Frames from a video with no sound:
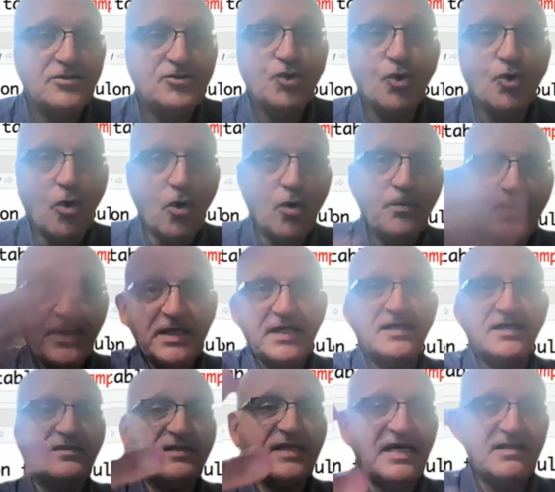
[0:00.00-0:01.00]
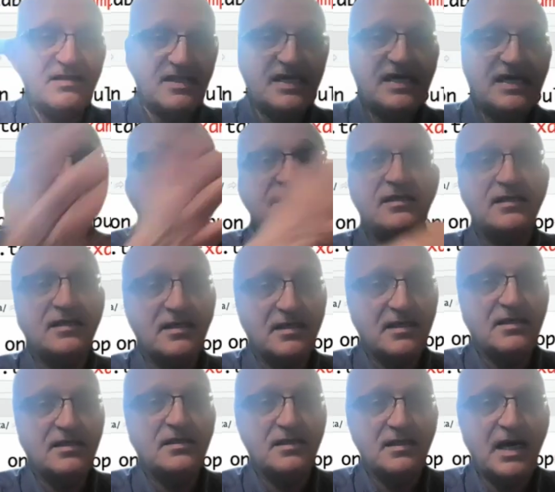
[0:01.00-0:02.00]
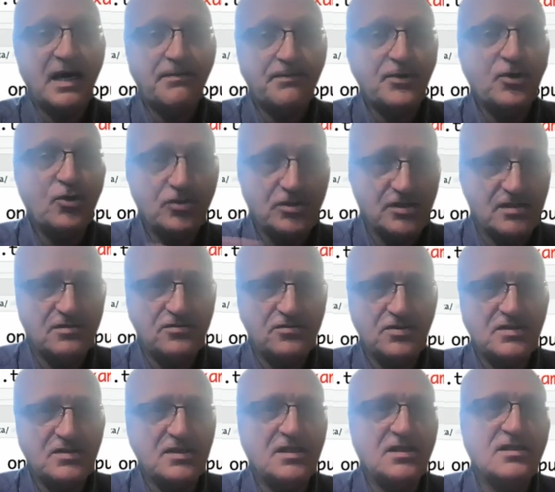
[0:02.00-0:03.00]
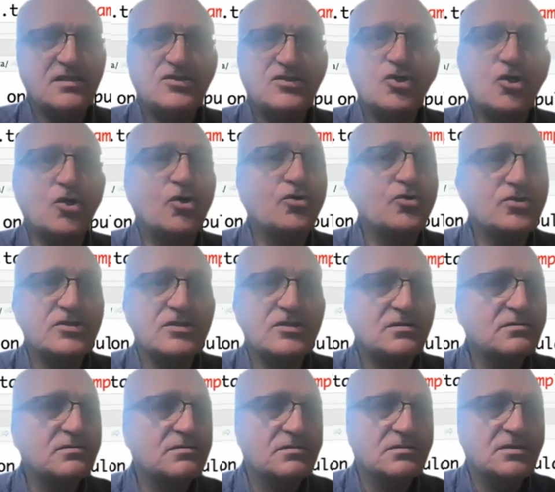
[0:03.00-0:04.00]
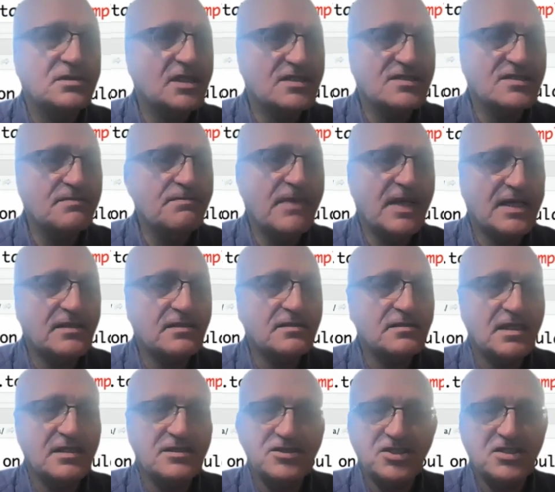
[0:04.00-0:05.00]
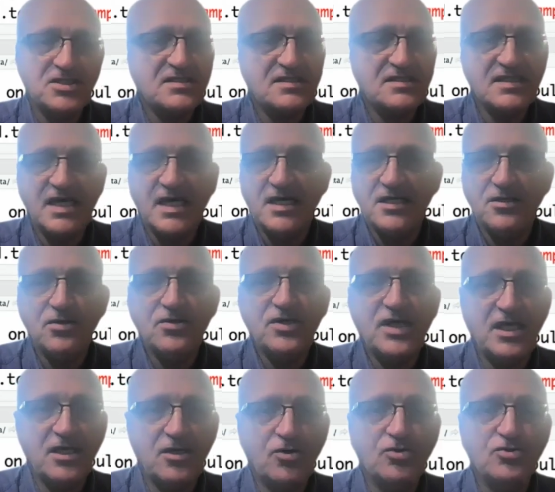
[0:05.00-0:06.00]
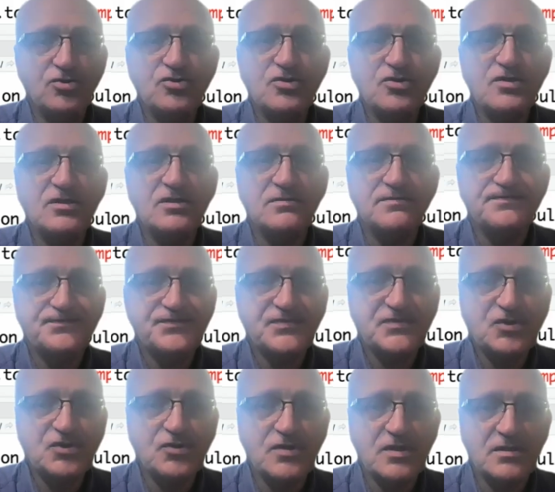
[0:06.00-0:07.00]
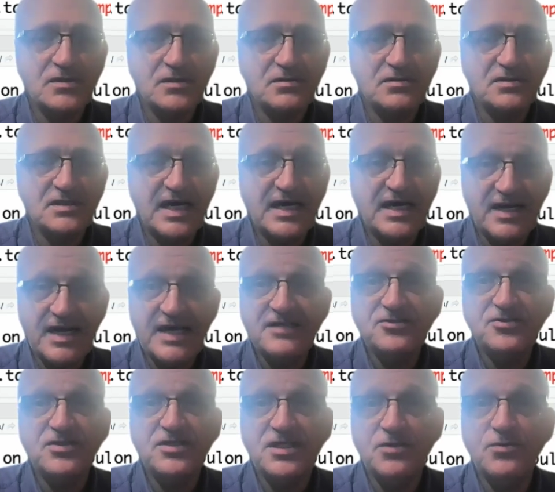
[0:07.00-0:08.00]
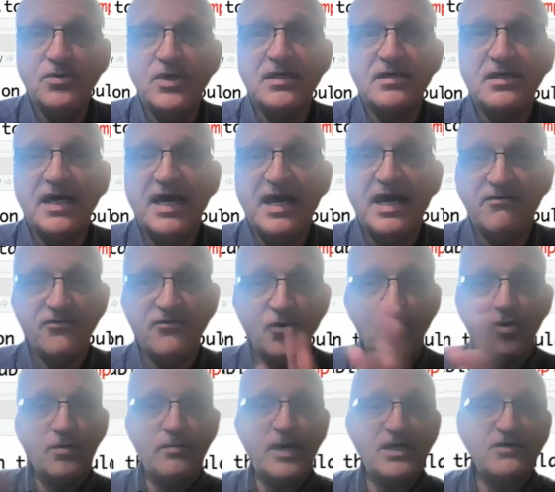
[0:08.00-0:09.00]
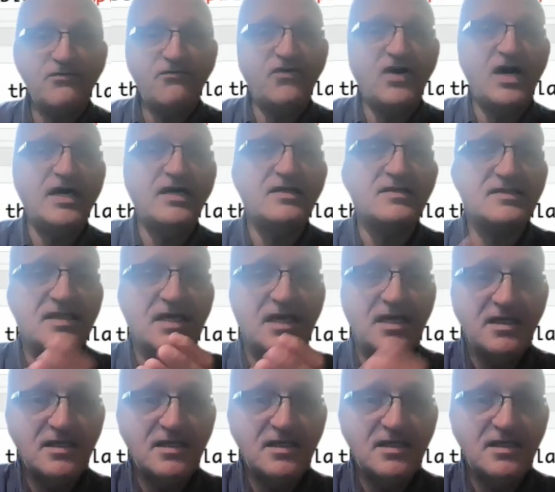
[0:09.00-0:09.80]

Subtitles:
open it and then upload it. You see, it's closed. Doesn't matter. I just say, okay, go to the directory where I have all my files.